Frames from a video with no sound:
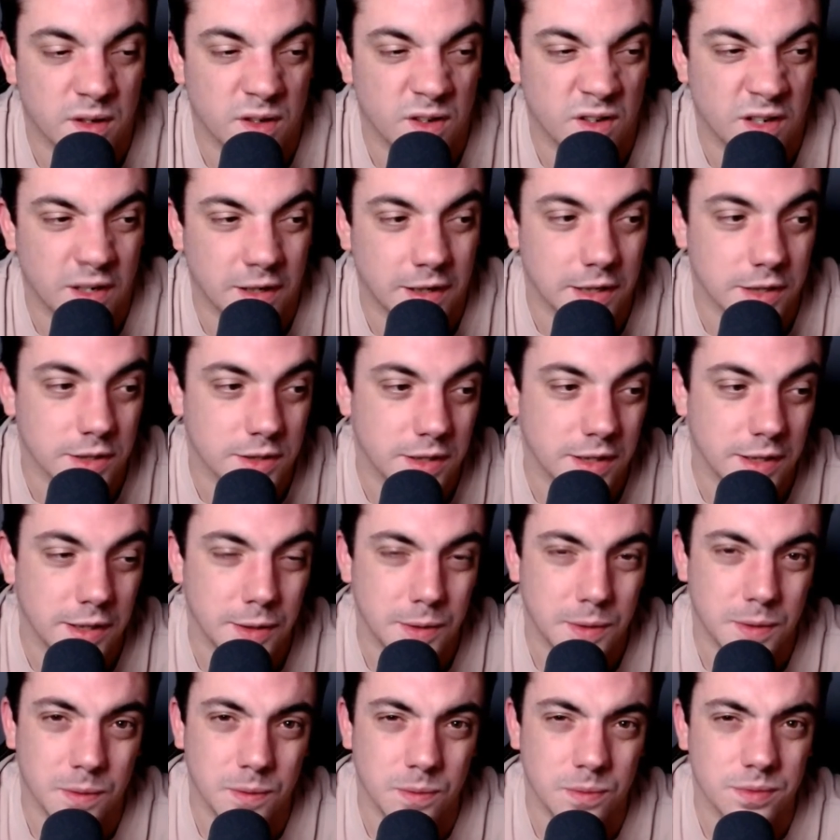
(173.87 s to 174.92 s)
against the
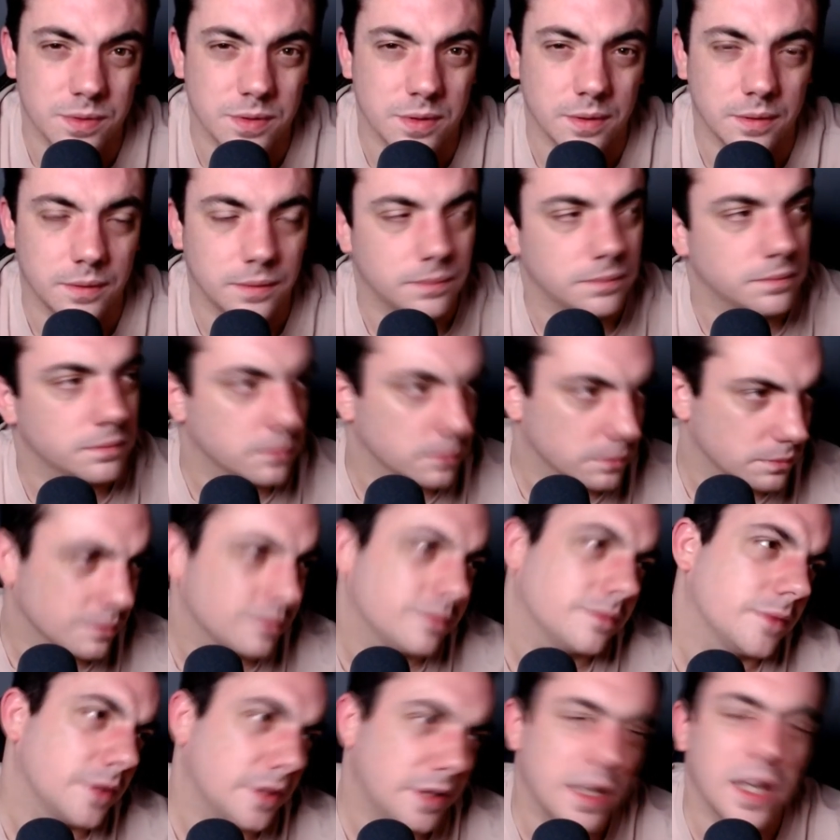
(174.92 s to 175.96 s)
Eagles,
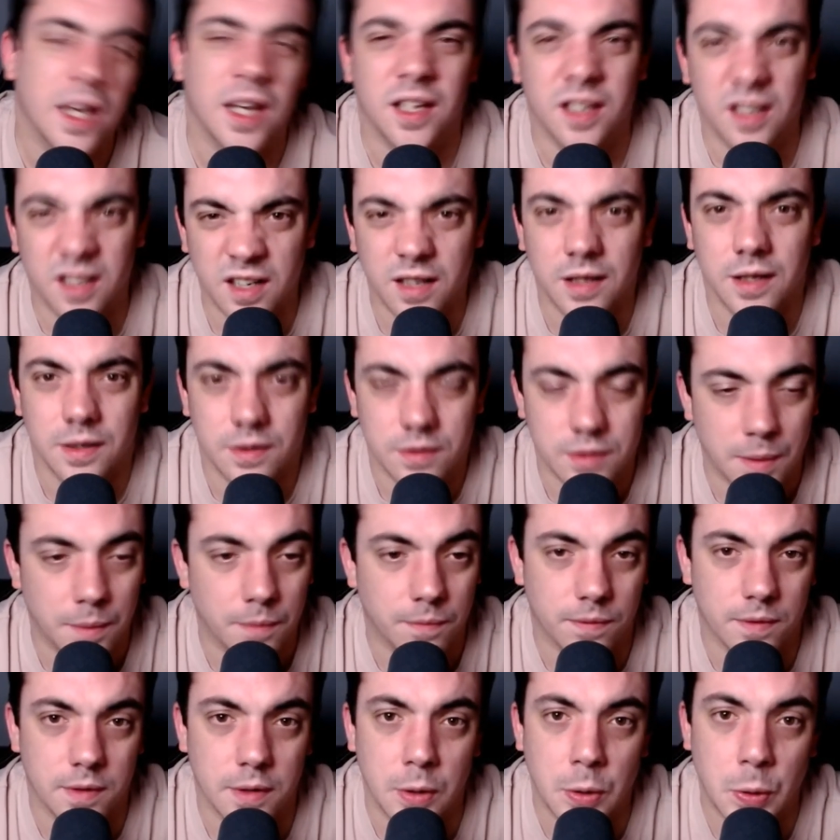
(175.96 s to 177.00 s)
yeah, you need something
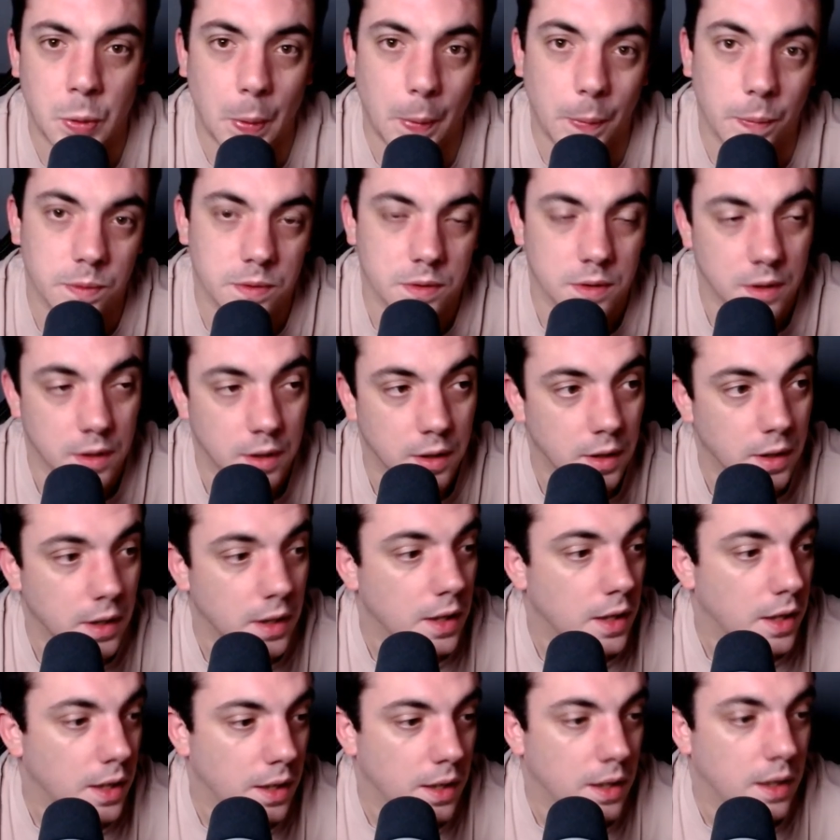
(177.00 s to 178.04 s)
for the Eagles.
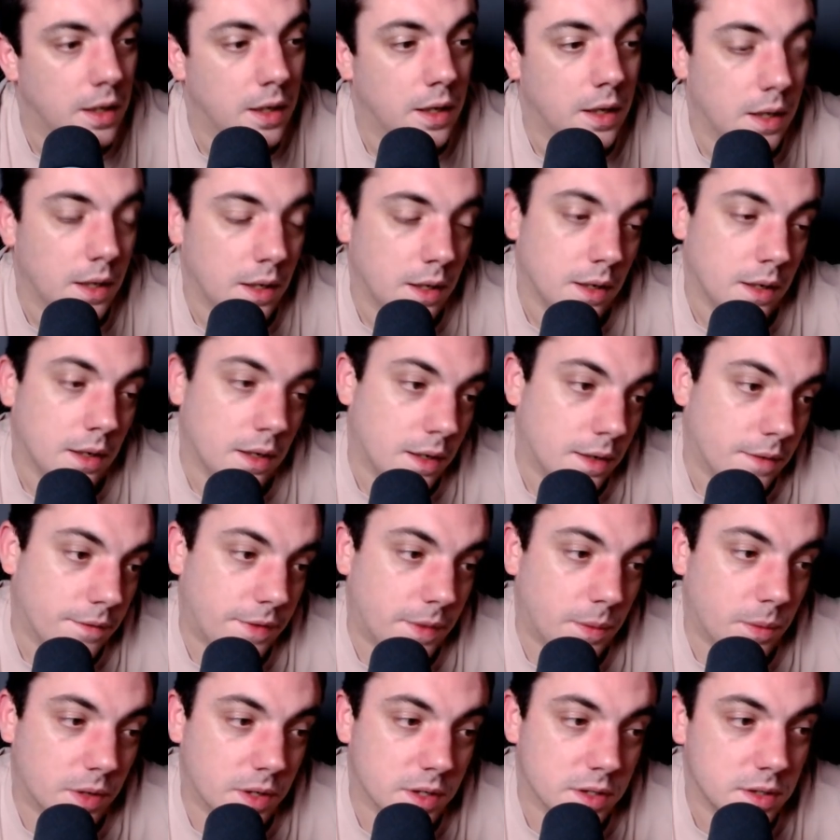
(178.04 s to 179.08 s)
They
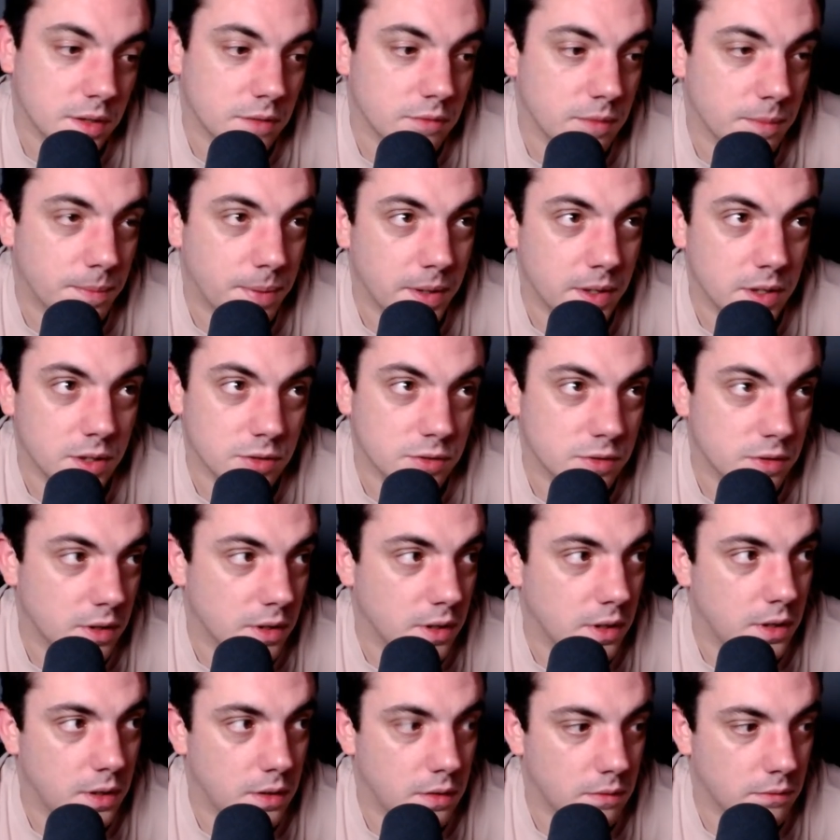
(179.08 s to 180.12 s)
were considering putting
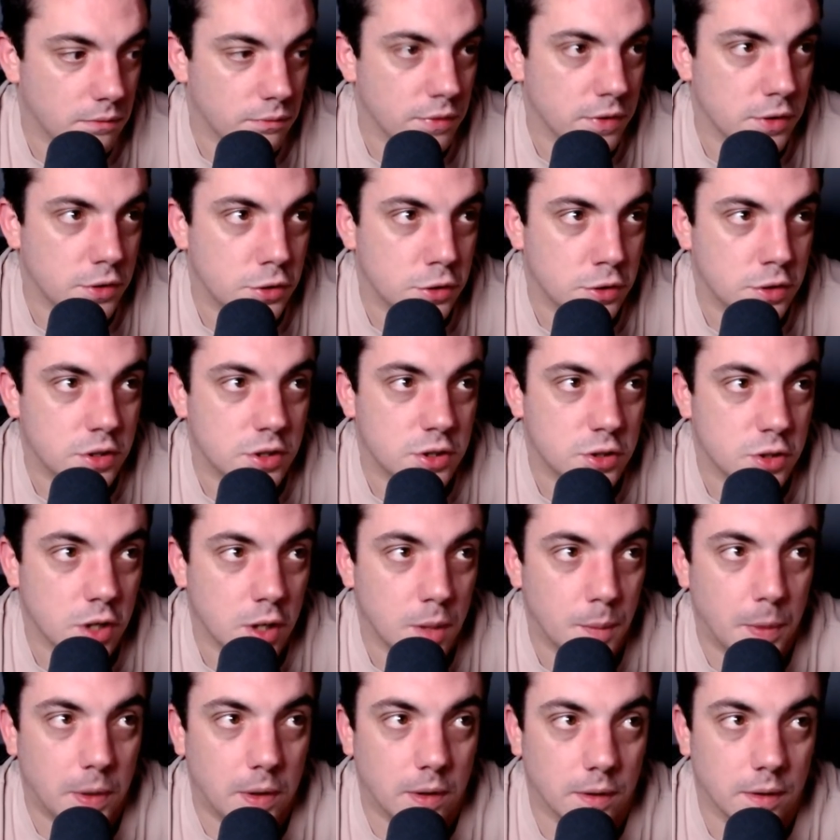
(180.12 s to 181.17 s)
uh, Richard
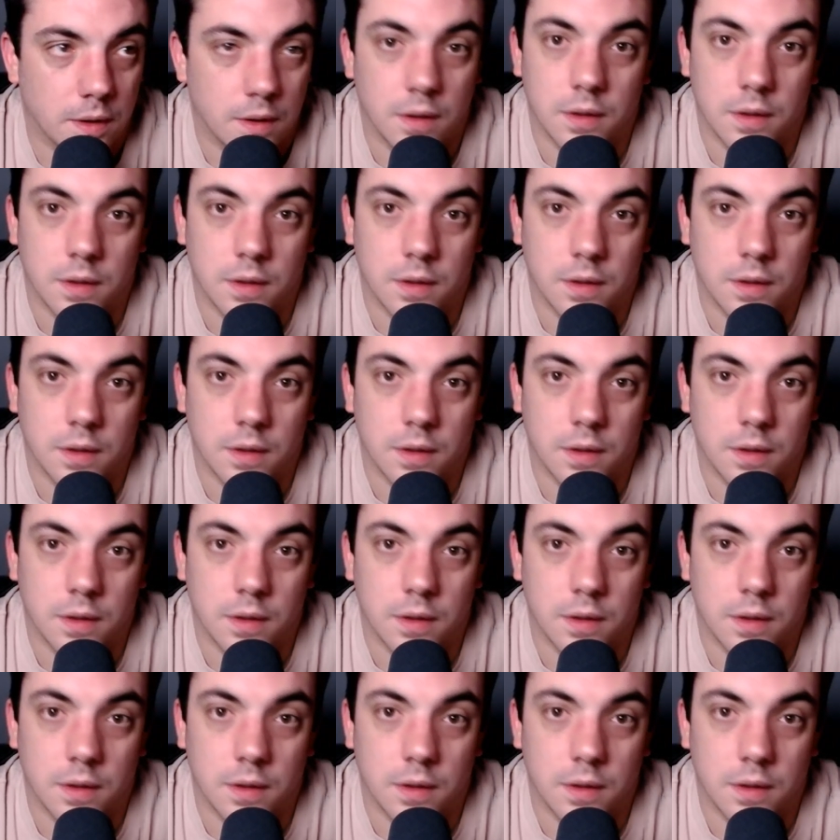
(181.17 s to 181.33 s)
Sherman on.